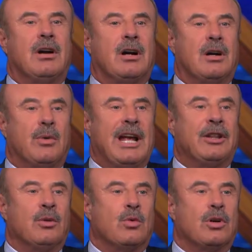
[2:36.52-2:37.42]
are
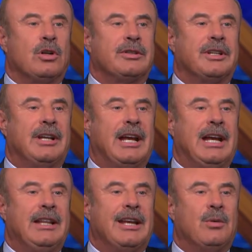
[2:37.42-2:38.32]
around the world
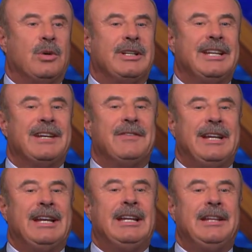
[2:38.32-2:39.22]
today that would give
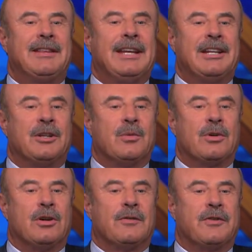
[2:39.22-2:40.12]
anything in the
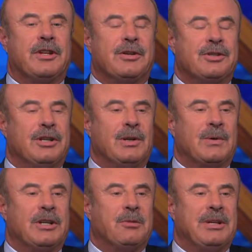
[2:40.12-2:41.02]
world for their
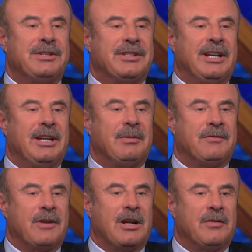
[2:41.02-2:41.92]
children to be sitting in
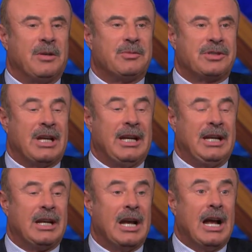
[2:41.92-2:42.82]
front of them
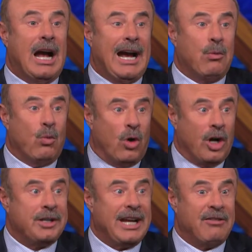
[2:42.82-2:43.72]
saying, I
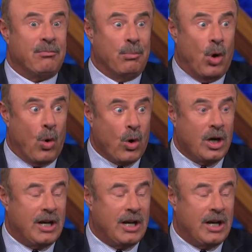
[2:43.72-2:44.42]
want to have more